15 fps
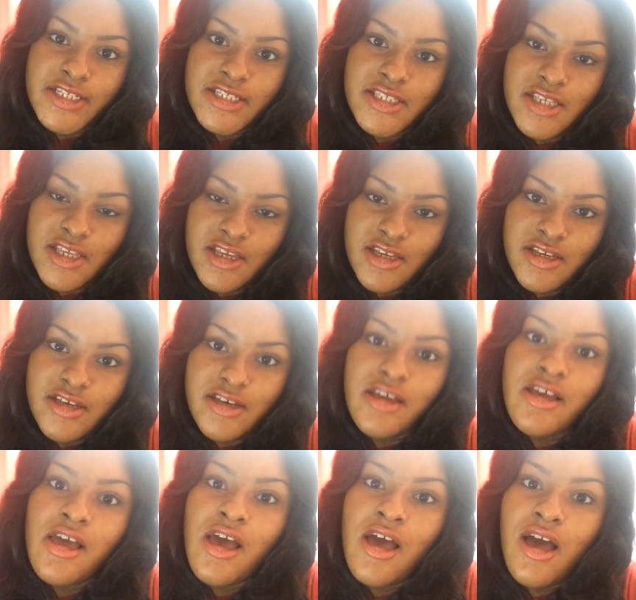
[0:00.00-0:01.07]
this year.
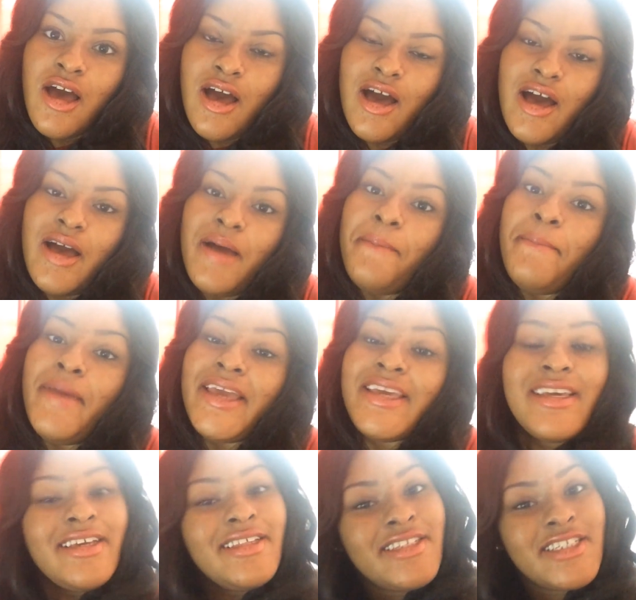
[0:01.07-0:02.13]
I'm
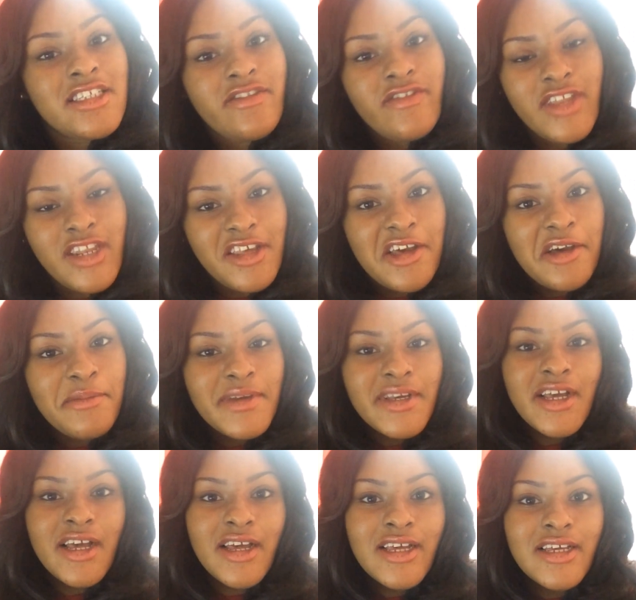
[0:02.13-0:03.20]
making this video
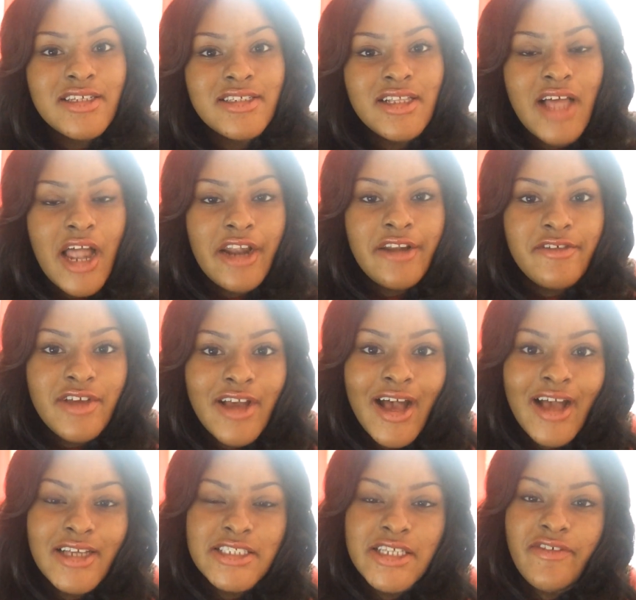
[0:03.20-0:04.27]
because a lot of you
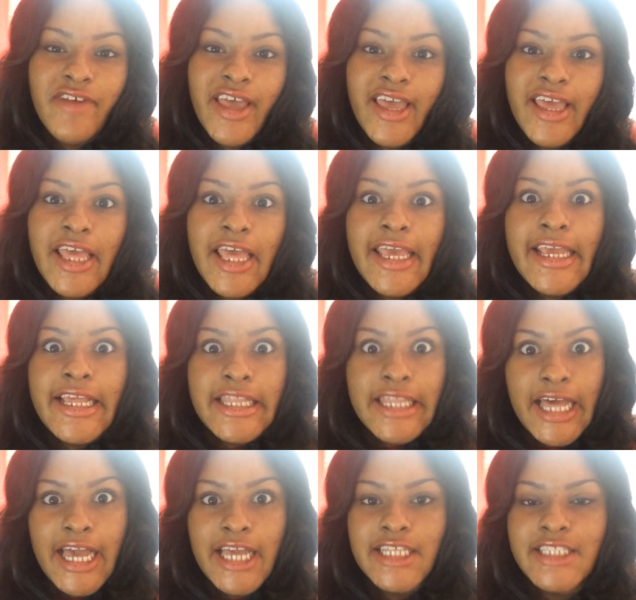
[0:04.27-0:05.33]
guys have had a
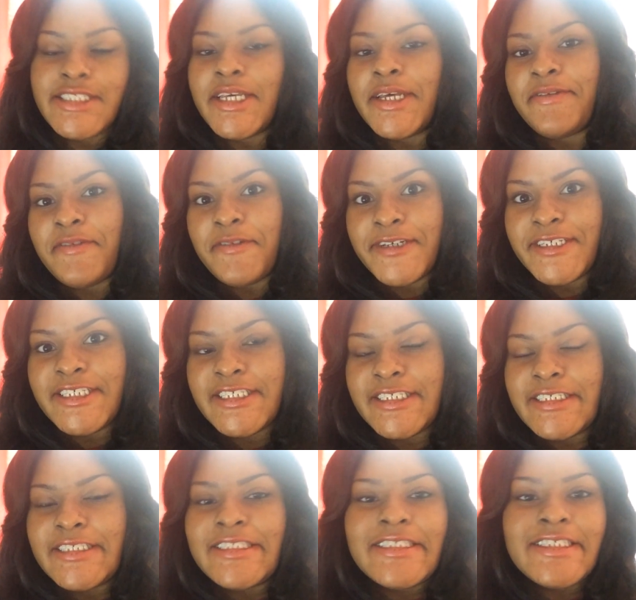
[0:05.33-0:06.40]
lot of
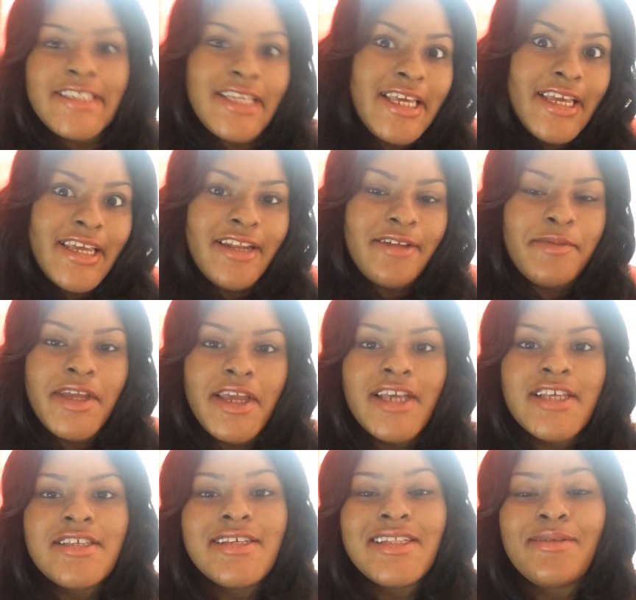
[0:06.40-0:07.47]
questions and I've been
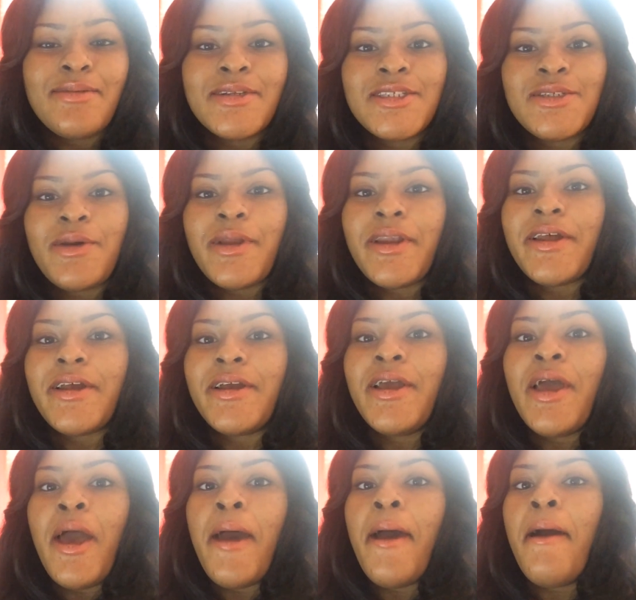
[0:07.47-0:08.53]
answering them on Twitter,
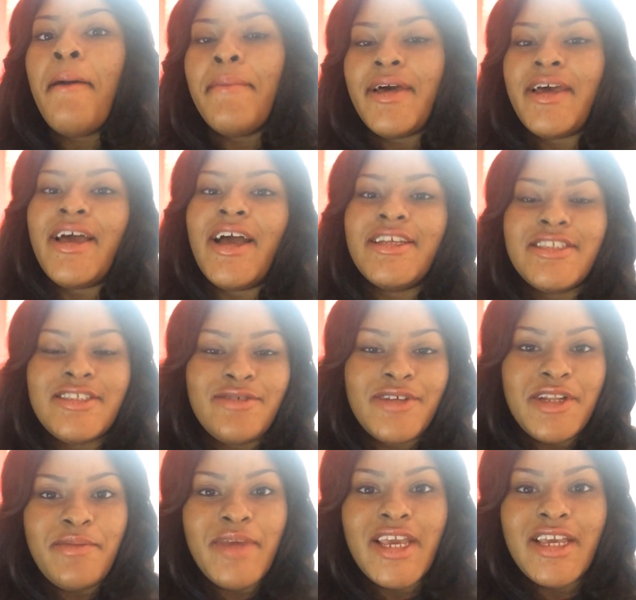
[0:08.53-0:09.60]
but I just
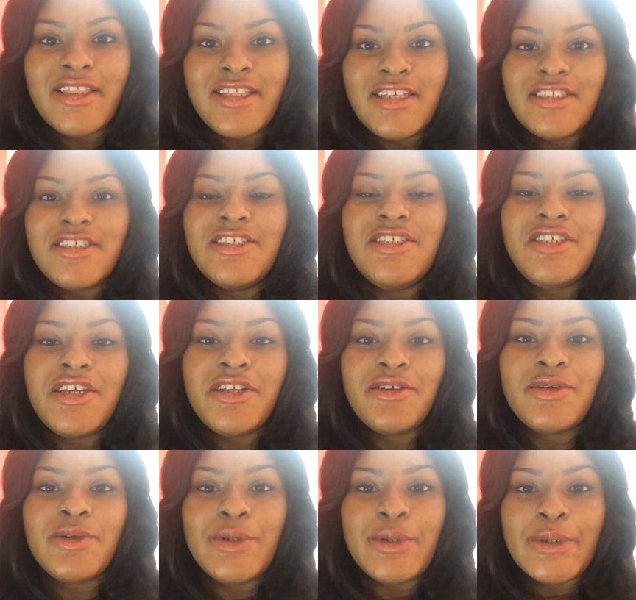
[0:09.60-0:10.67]
want to make this
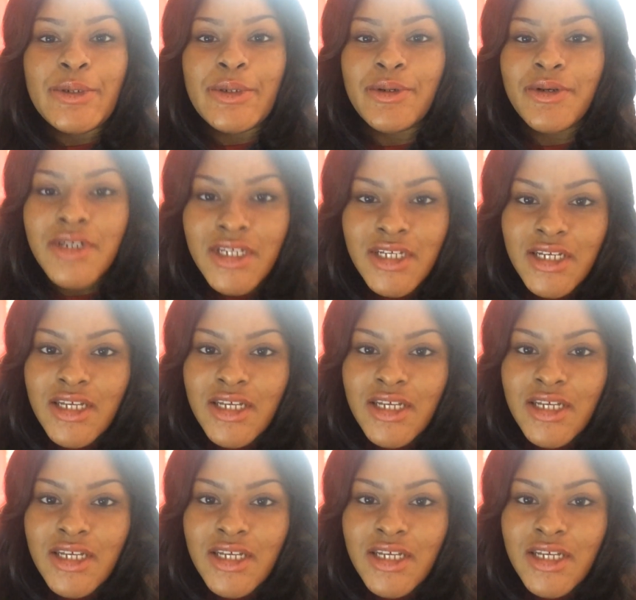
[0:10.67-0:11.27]
general